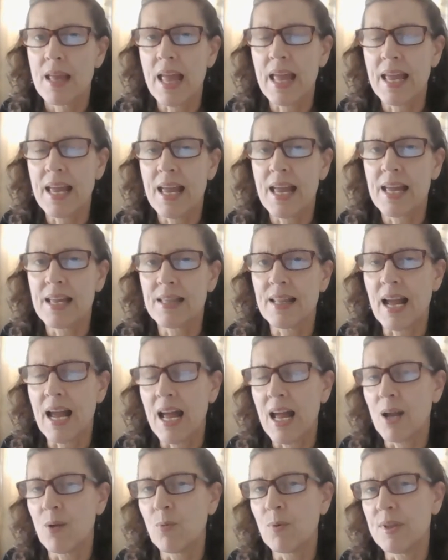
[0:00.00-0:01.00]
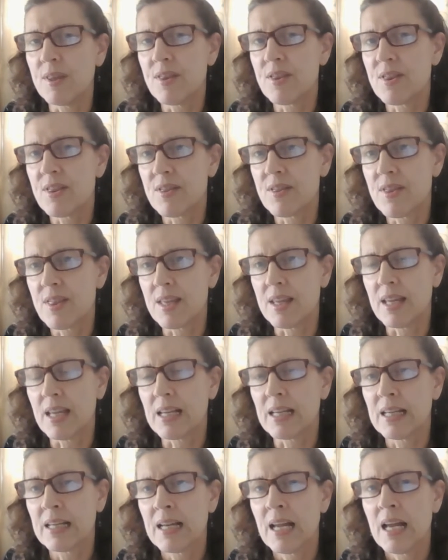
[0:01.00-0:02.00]
And I would
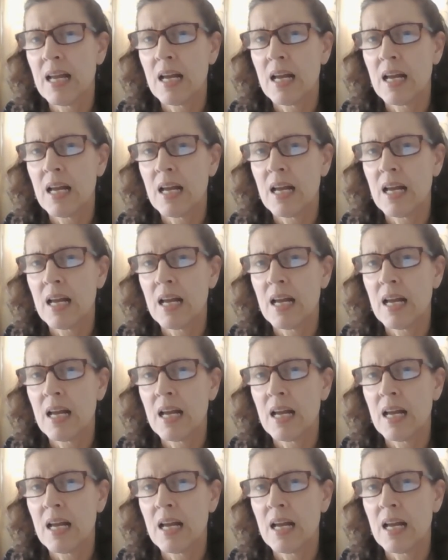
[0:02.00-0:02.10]
think,